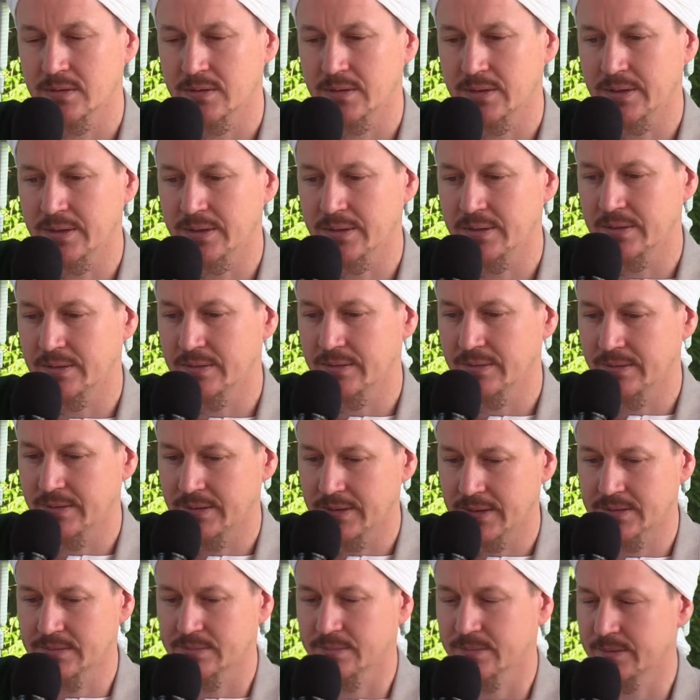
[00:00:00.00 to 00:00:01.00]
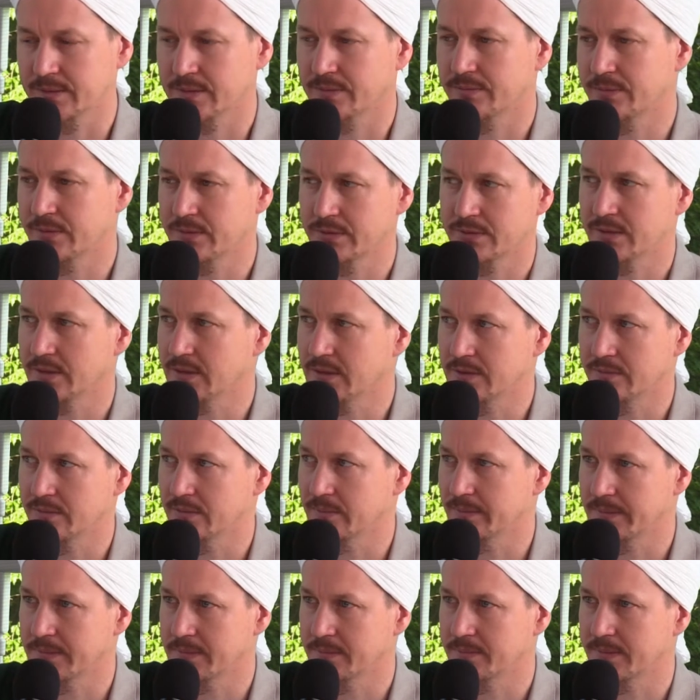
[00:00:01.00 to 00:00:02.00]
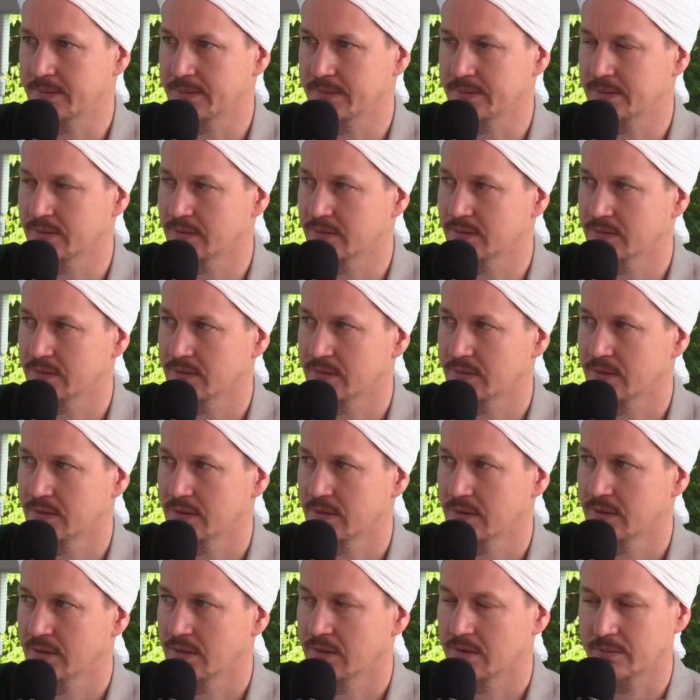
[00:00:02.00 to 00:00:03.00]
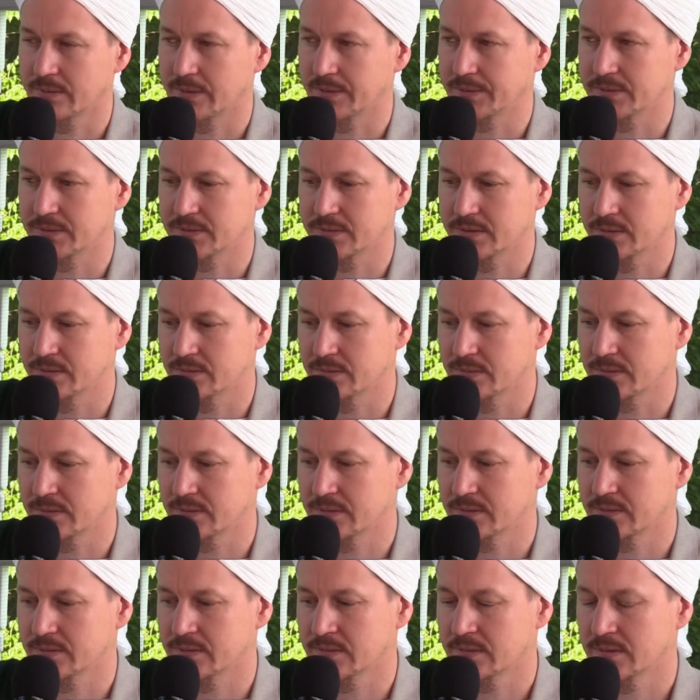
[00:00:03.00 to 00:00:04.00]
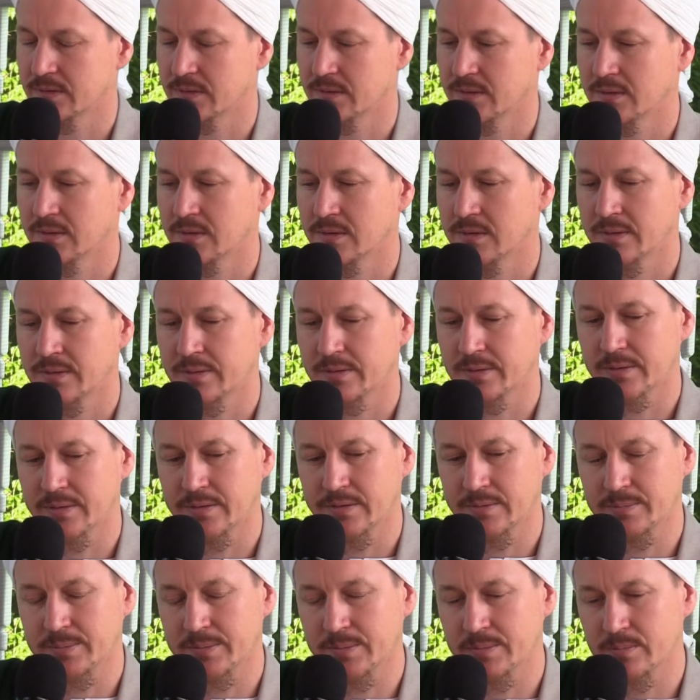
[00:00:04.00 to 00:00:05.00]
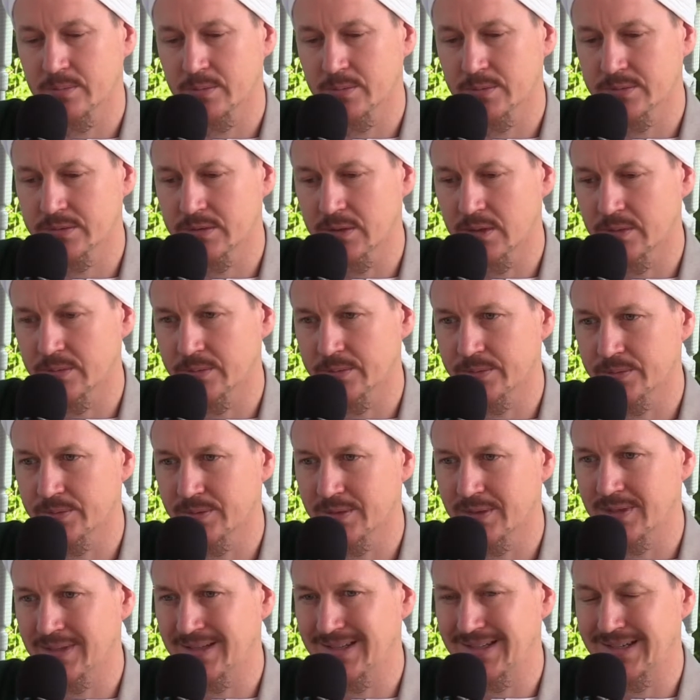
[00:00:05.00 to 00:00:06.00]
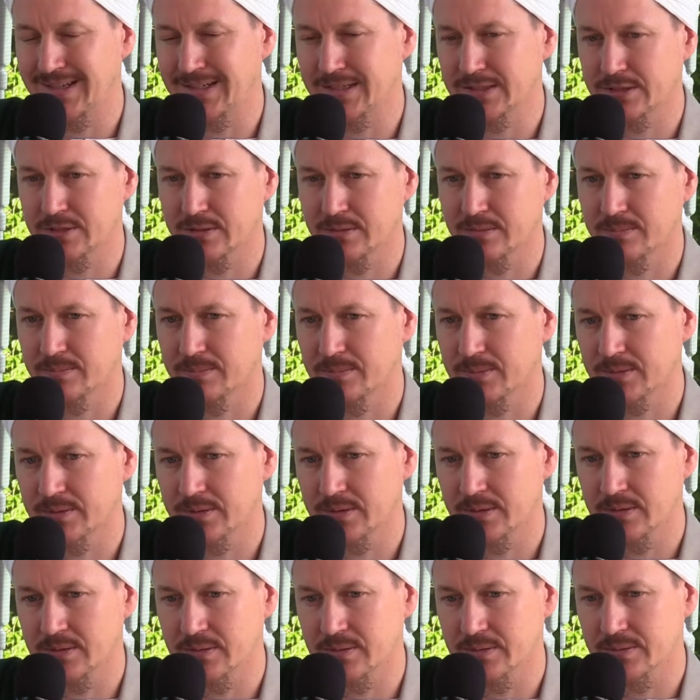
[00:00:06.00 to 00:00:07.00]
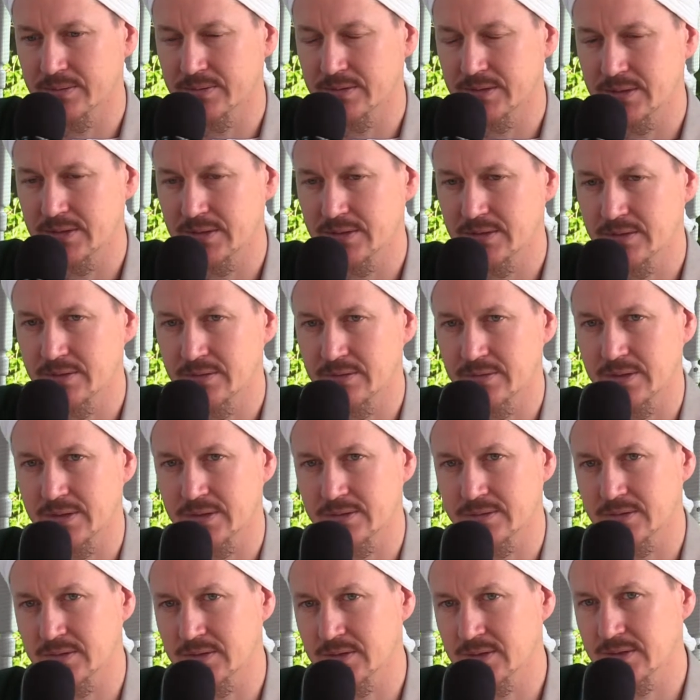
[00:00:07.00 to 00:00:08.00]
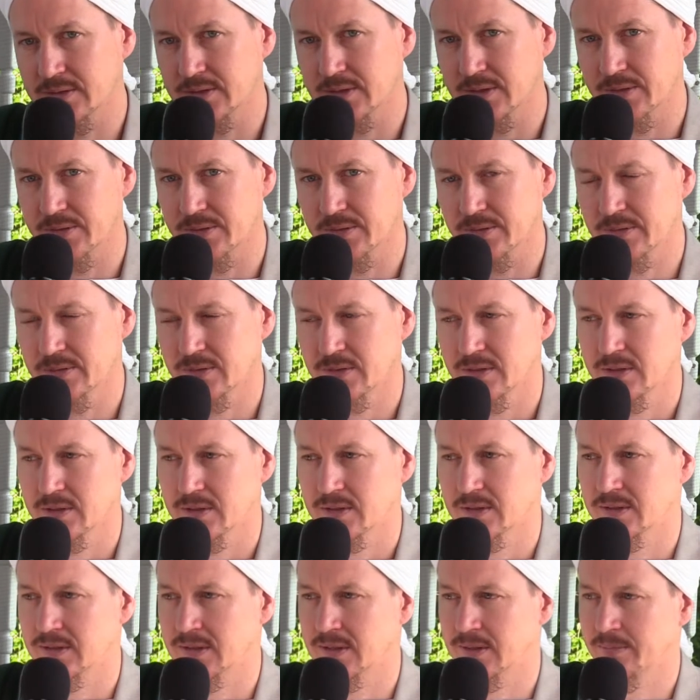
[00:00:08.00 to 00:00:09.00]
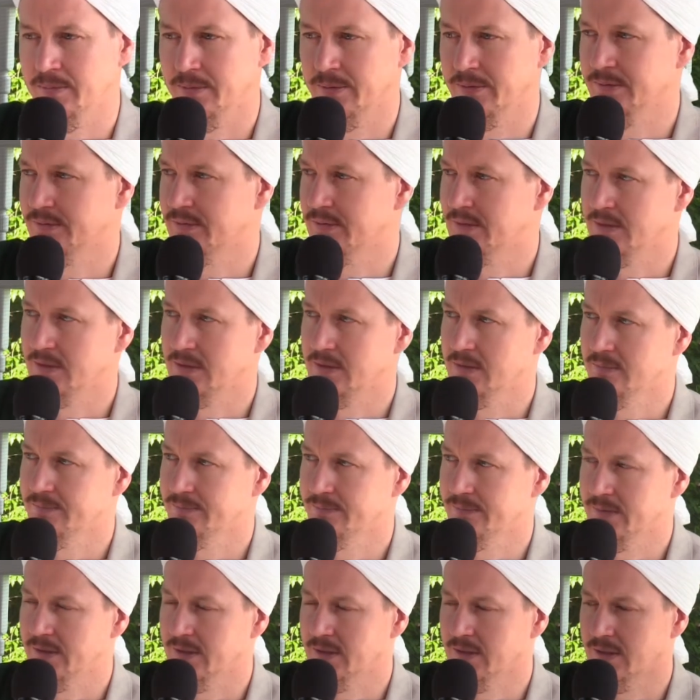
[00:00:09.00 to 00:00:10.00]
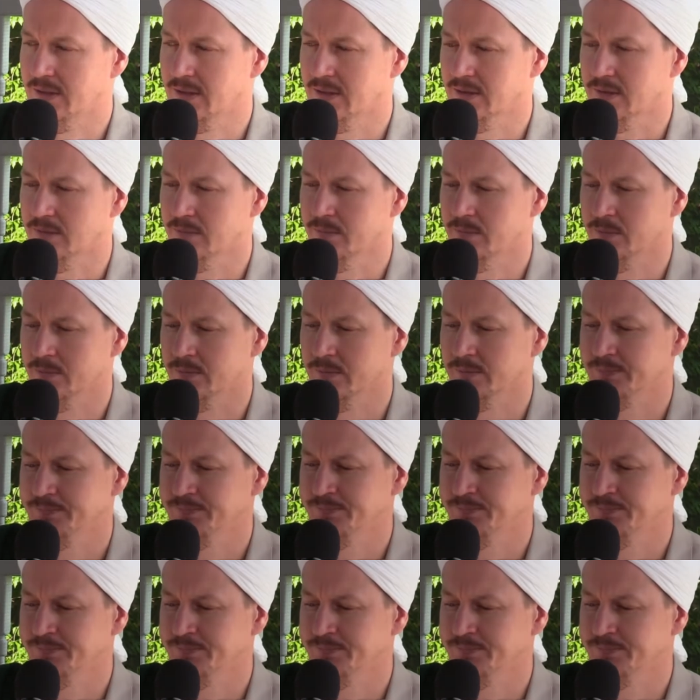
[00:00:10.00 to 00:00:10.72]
And that's what differentiated from other places. Throughout the centuries, there have been more scholars in that particular city than there has in any other neighboring city in Hadramaut.